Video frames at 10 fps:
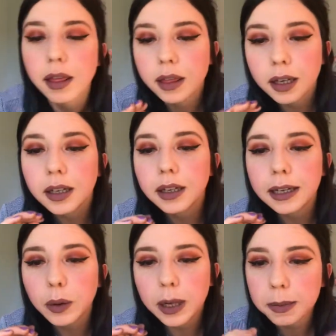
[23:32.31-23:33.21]
the
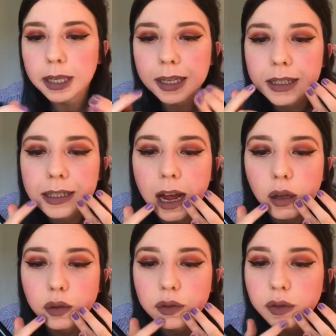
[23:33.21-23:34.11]
liquid lipstick
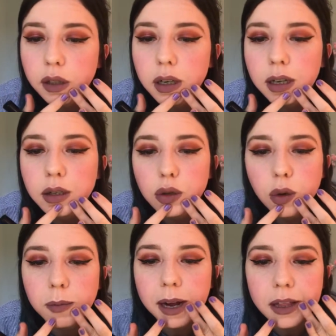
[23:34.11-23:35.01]
itself, I
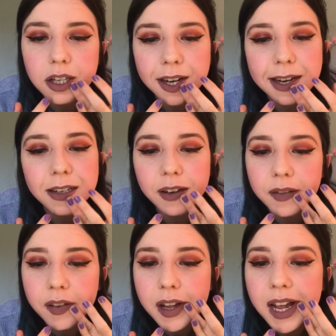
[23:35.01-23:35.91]
don't mind the shade of,